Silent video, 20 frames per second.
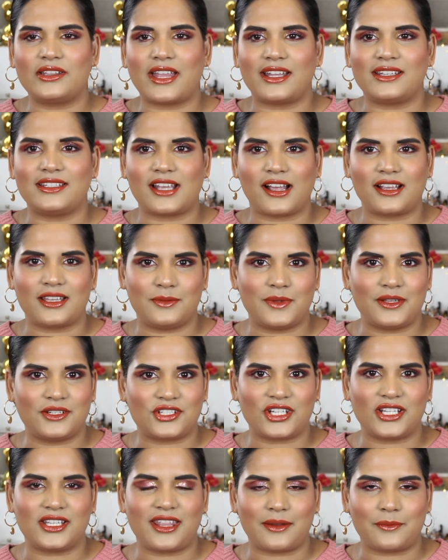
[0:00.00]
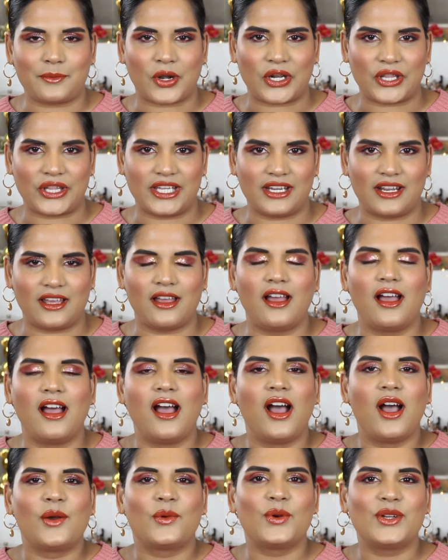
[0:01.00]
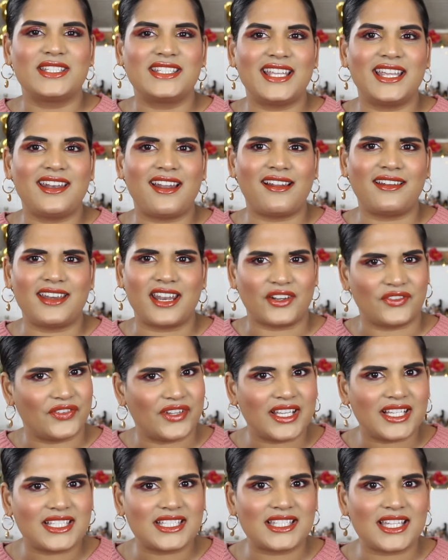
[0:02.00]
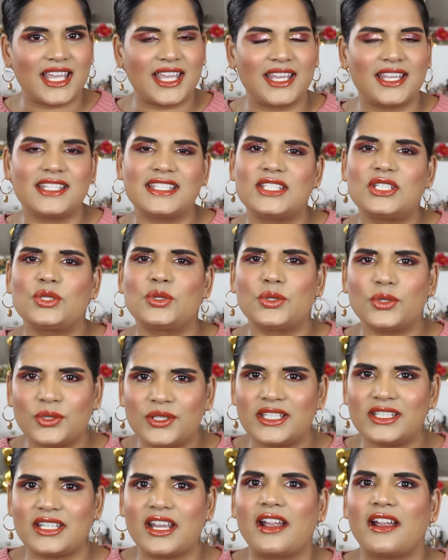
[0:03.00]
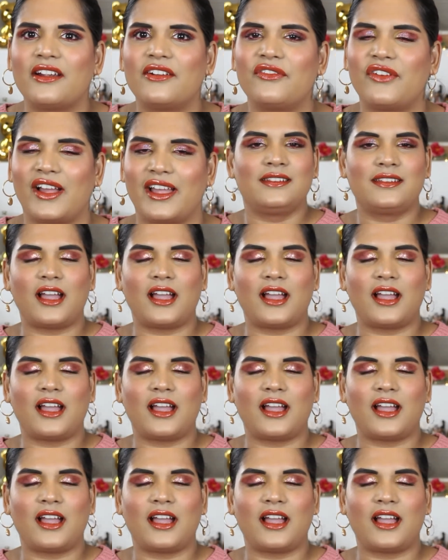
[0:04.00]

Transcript: That documentary that Marlena was in on Netflix, like truly terrifying.